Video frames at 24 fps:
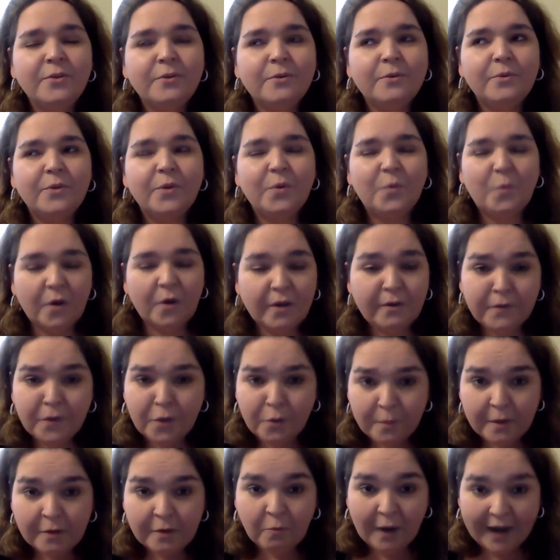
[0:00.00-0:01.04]
the work of
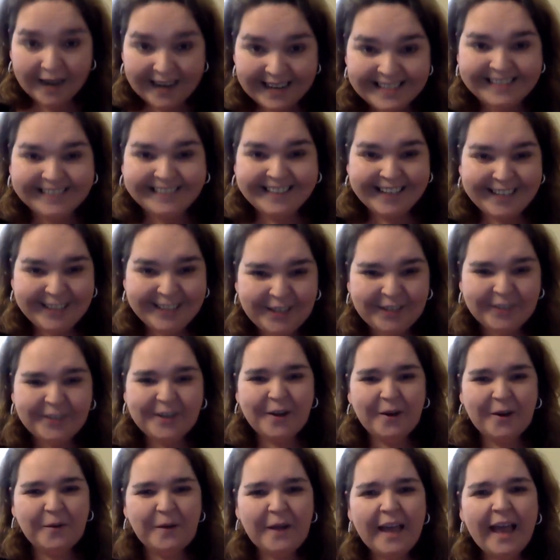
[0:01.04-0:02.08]
human rights,
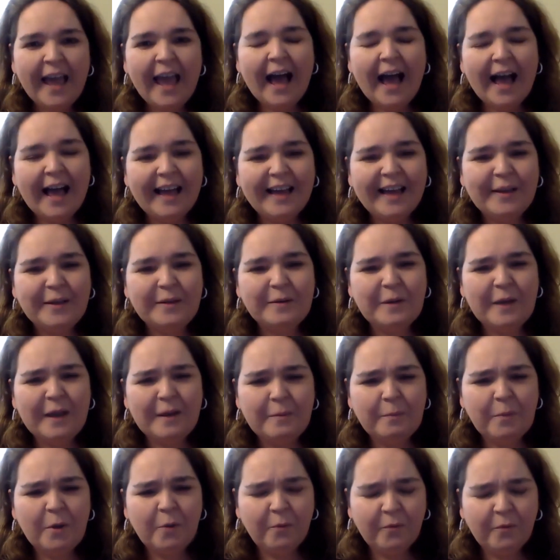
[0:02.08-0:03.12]

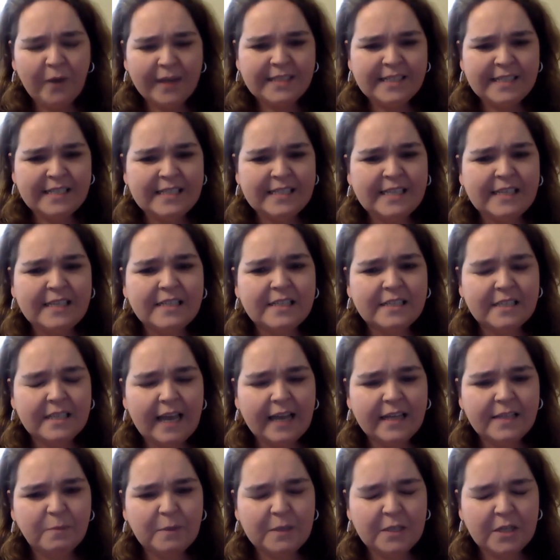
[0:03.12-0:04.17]
and Pope Francis
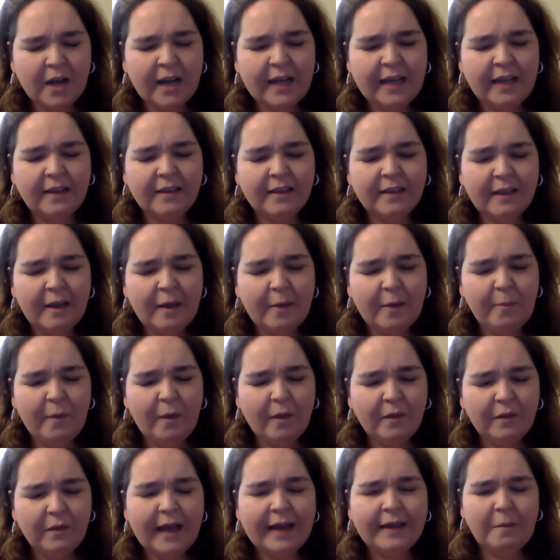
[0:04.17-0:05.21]
has been talking
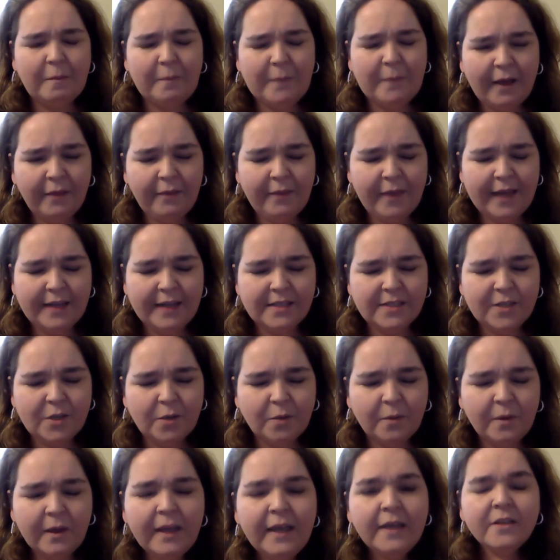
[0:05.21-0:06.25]
a lot about that.
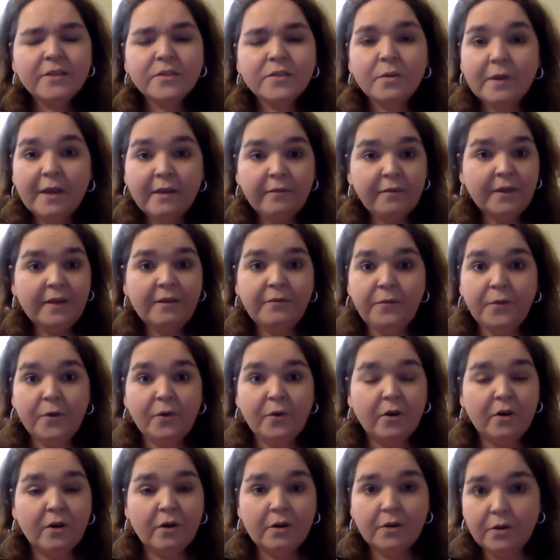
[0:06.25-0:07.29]
So even if
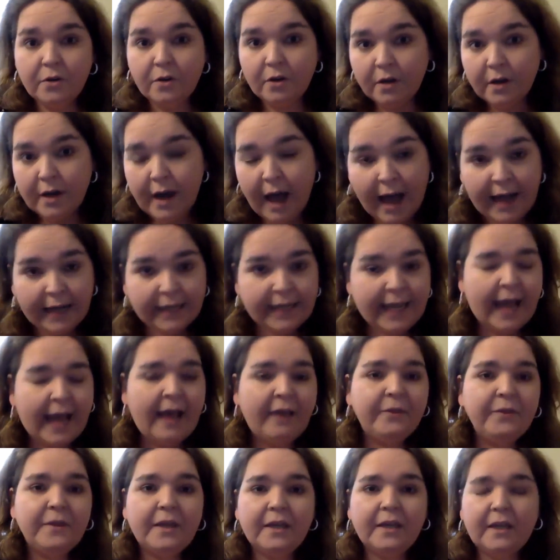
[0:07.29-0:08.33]
you're not
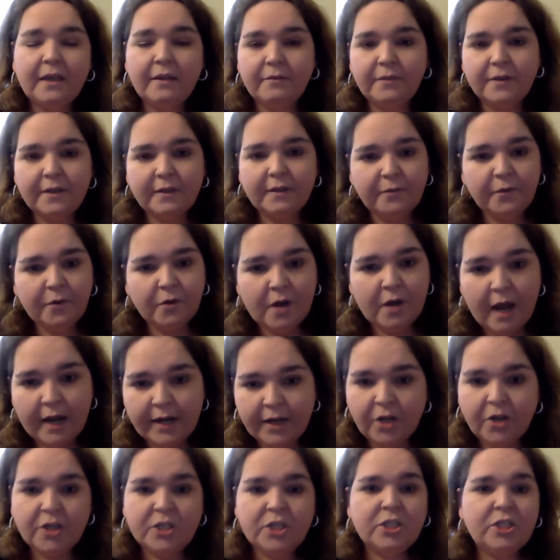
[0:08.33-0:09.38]
Catholic, even if you're not a
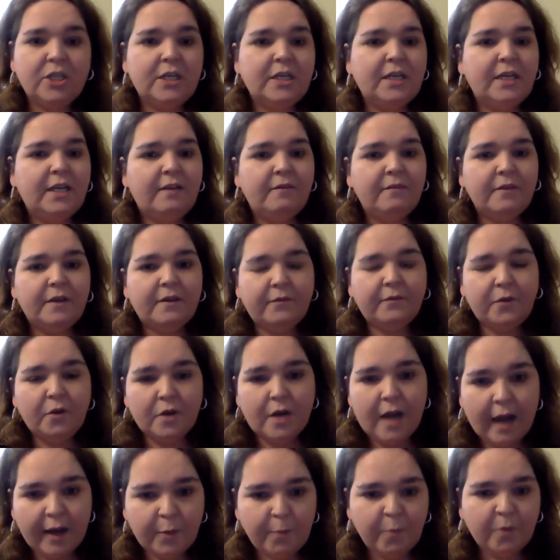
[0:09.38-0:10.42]
Christian, even if you're
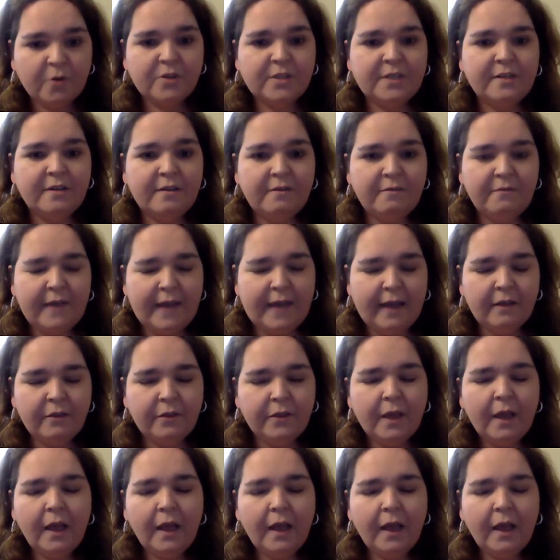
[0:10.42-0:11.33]
not a person of faith,